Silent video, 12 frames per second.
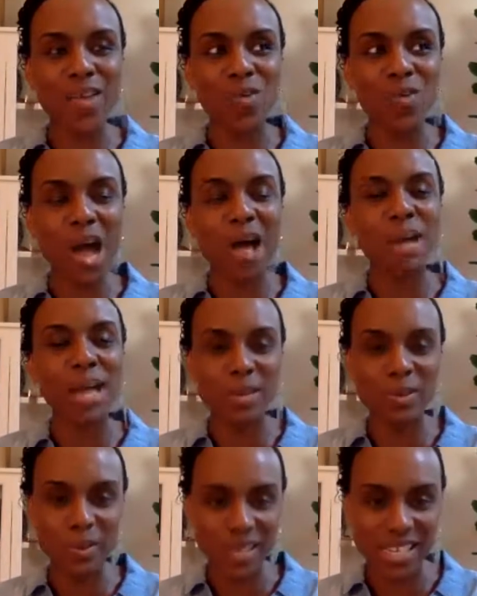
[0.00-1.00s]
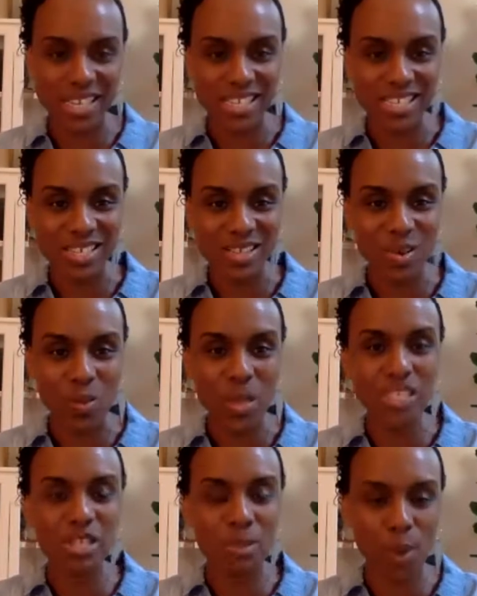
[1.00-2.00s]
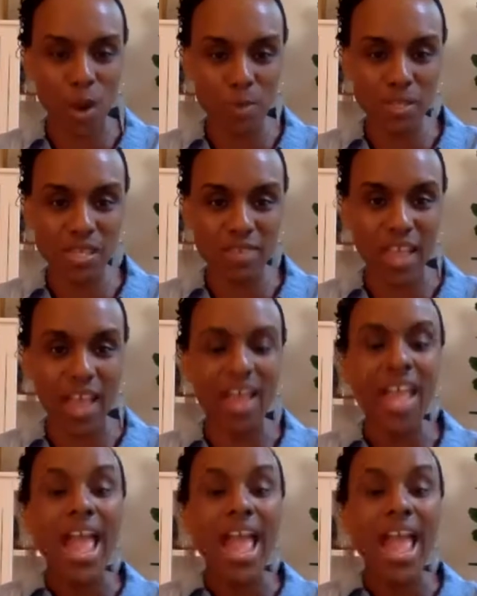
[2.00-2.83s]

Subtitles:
why am I doing this? What's the purpose of that?